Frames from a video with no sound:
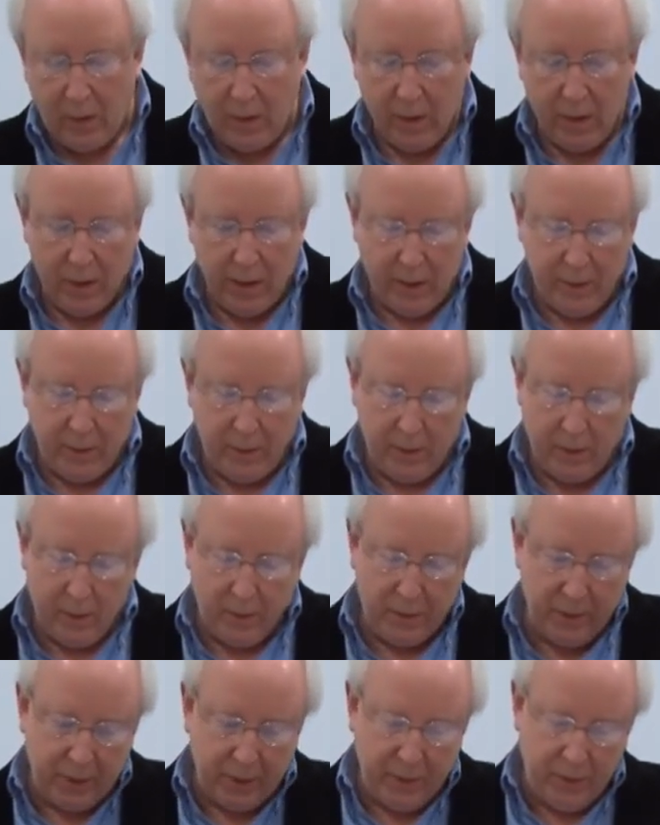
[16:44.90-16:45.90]
on,
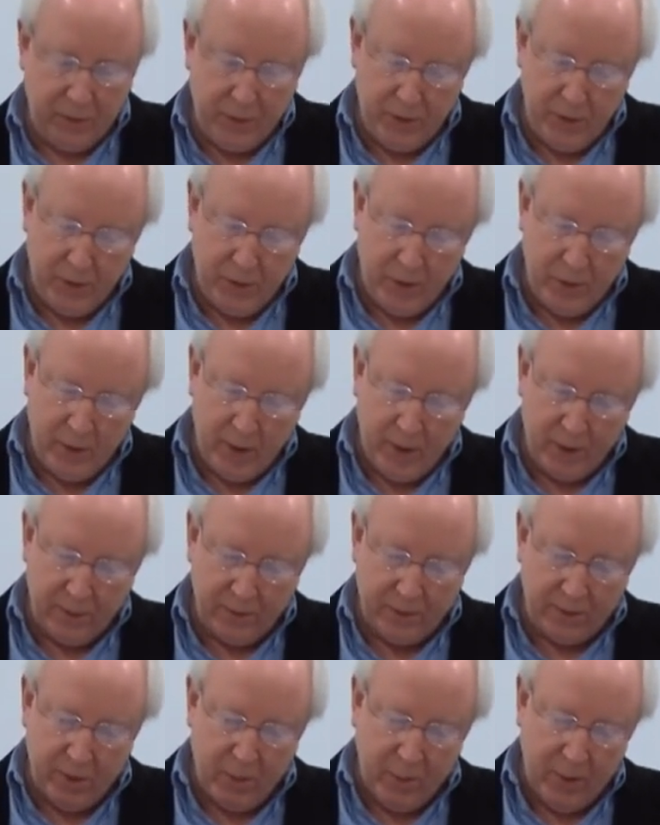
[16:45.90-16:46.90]
to continue on a
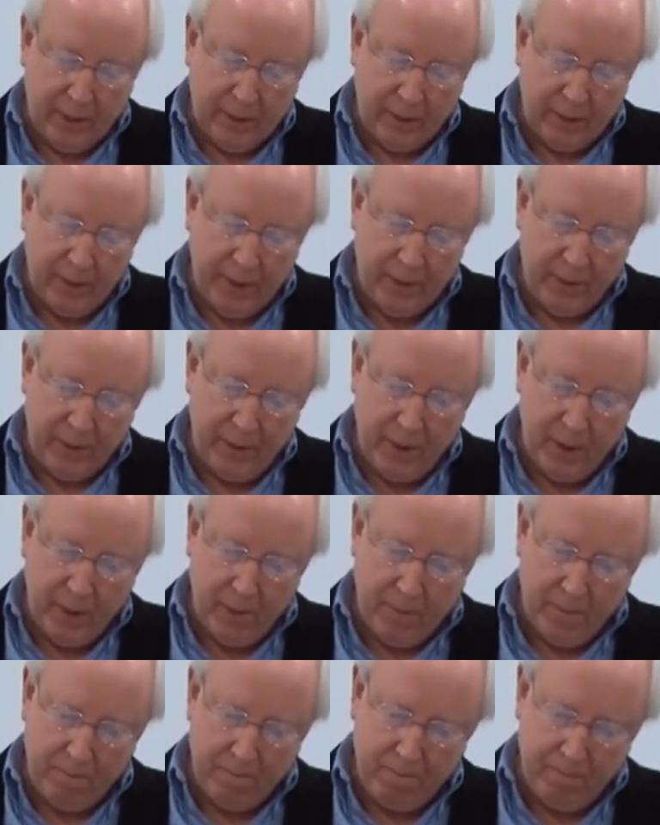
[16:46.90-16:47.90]
somewhat lighter
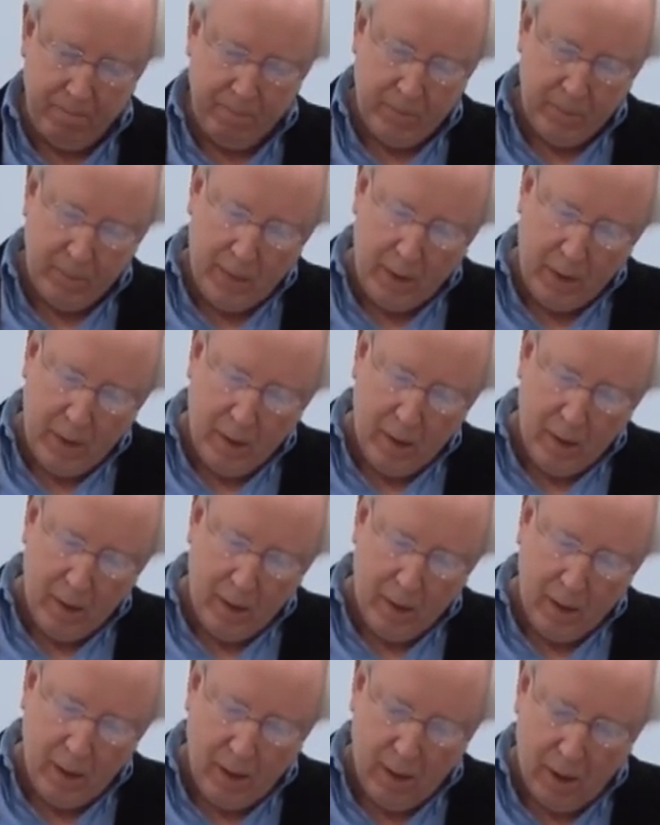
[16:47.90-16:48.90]
note,
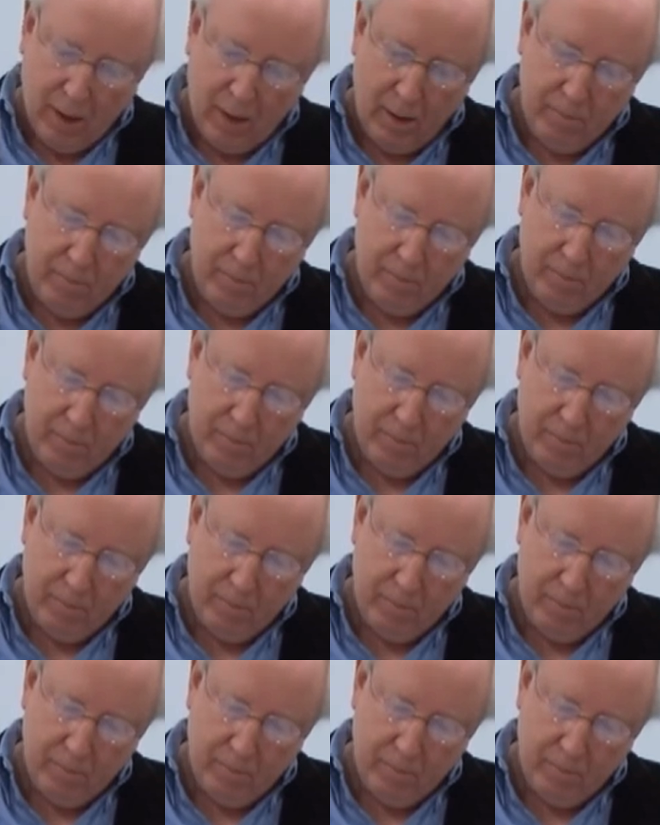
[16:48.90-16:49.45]
um,